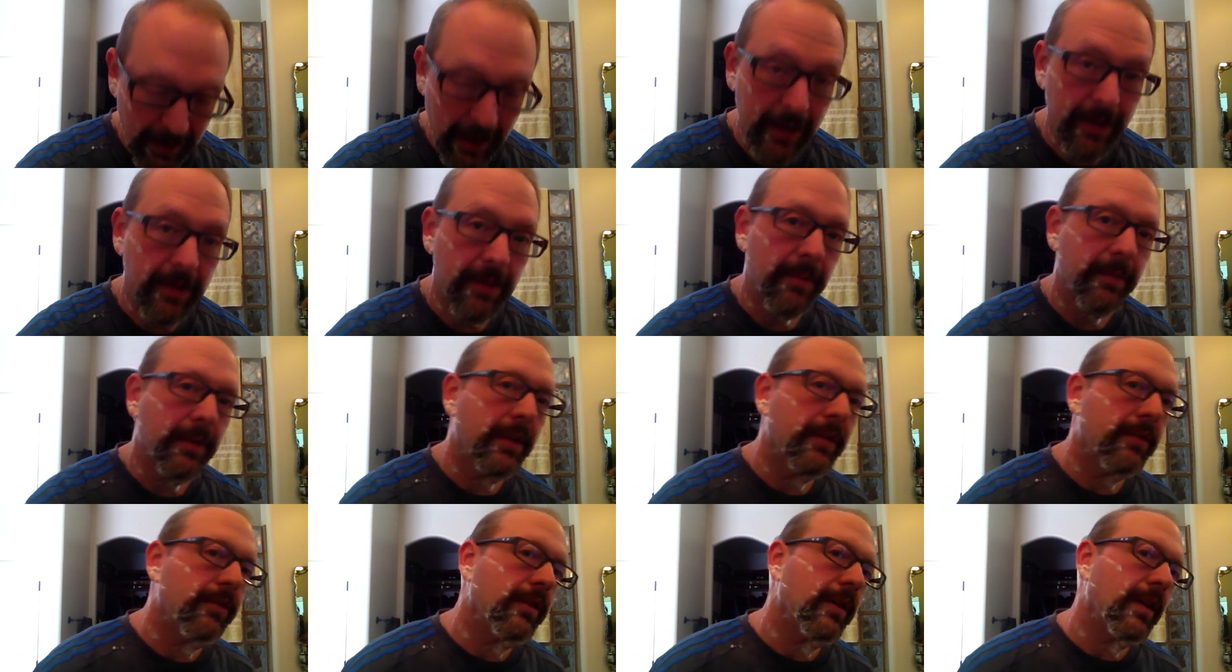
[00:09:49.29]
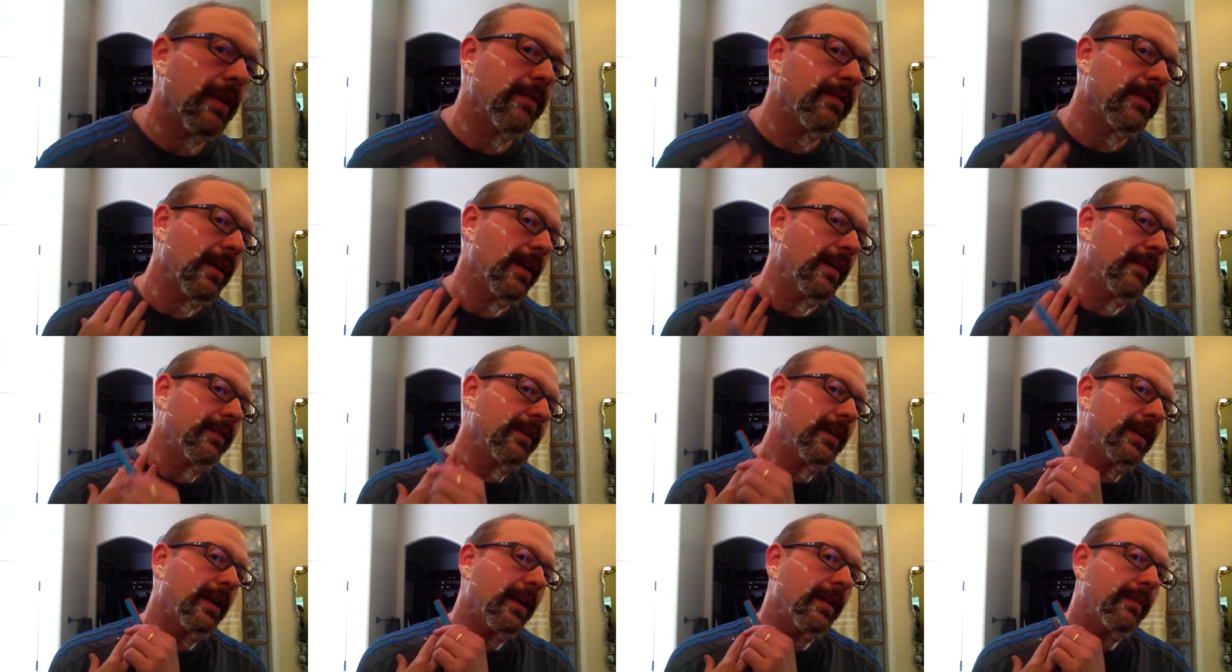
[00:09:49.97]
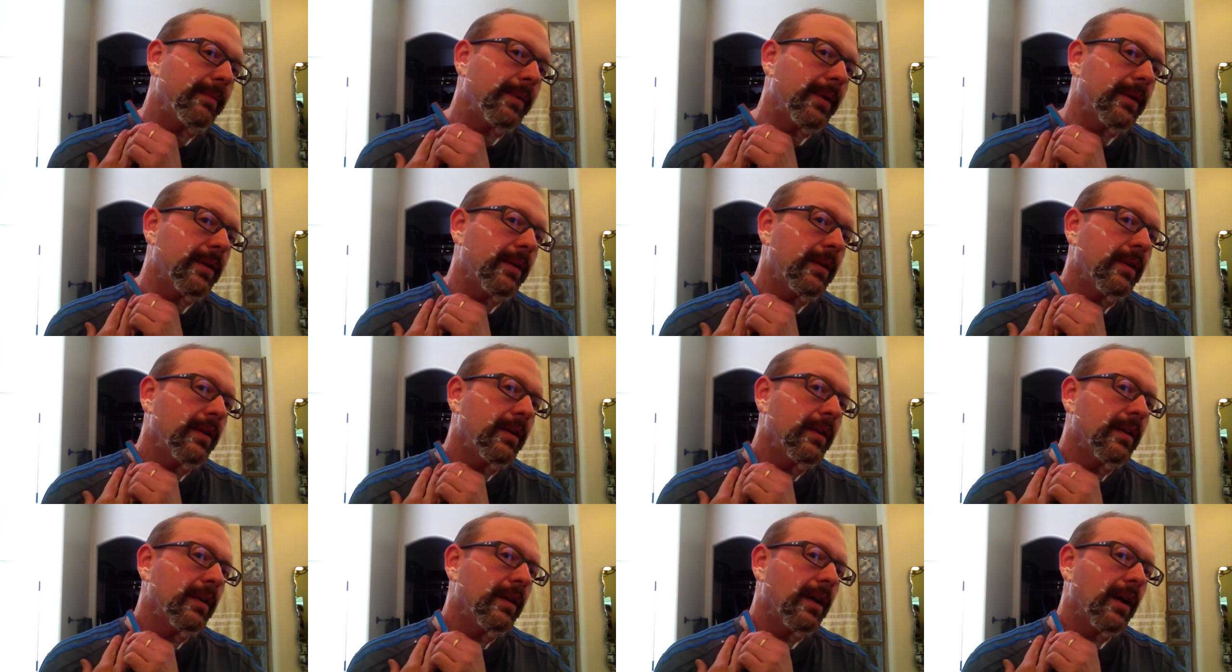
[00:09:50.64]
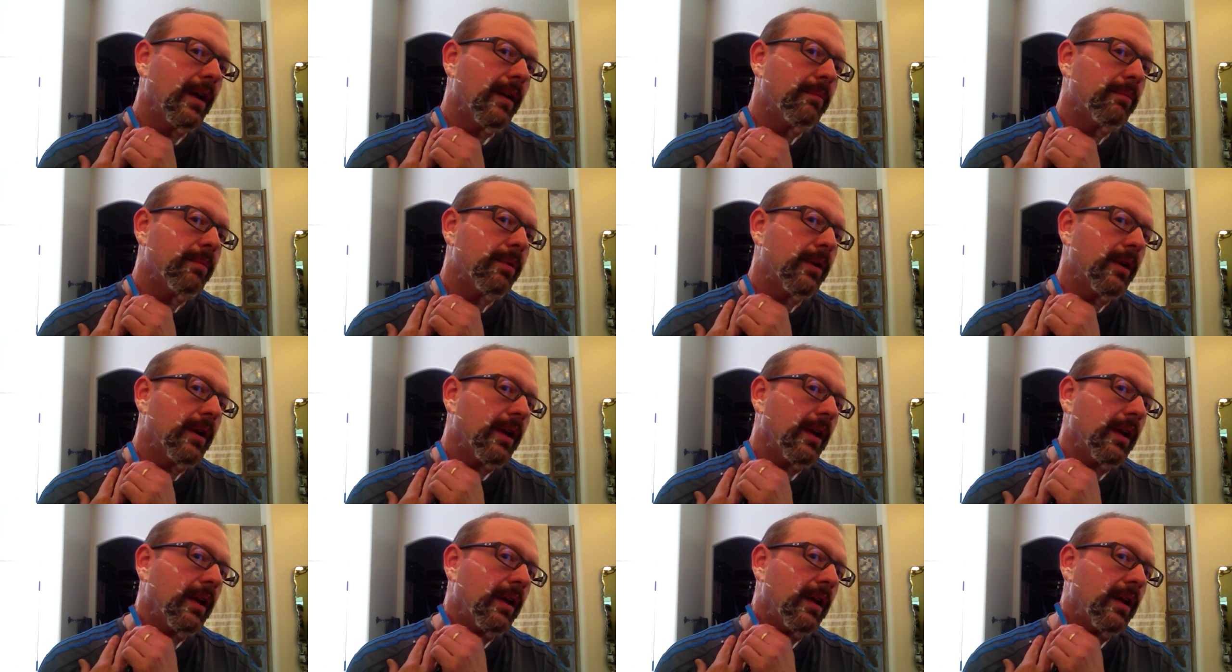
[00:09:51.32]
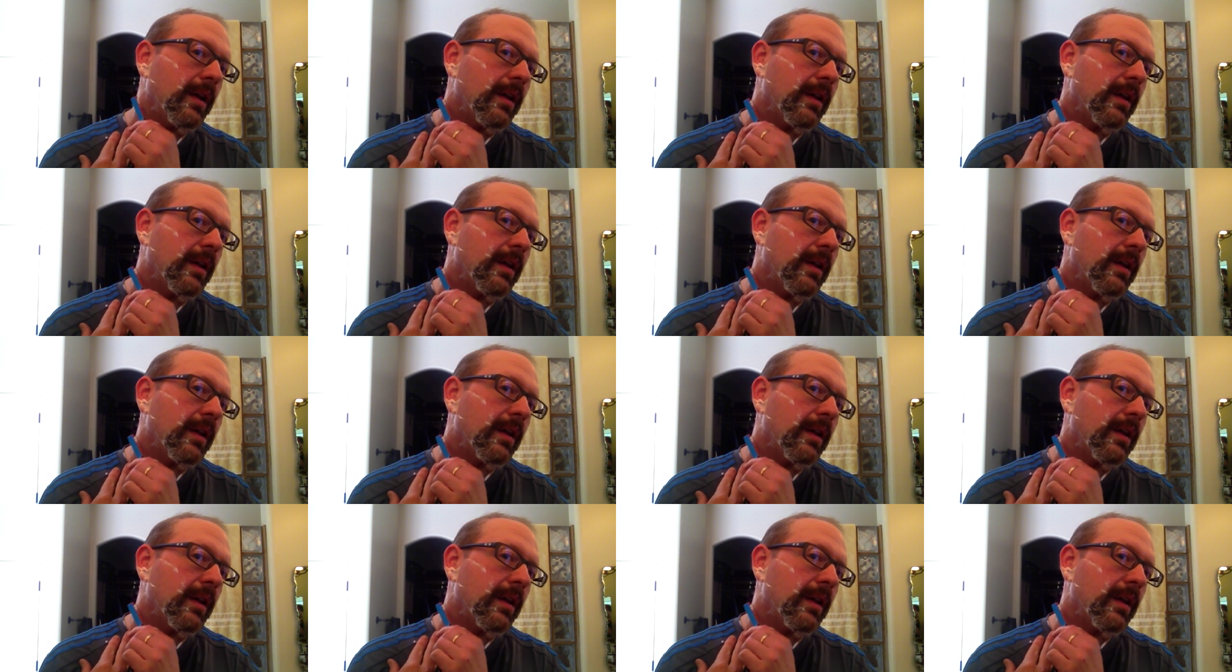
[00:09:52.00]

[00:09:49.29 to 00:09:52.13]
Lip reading: gotten some good shaves out of it, and I've been pretty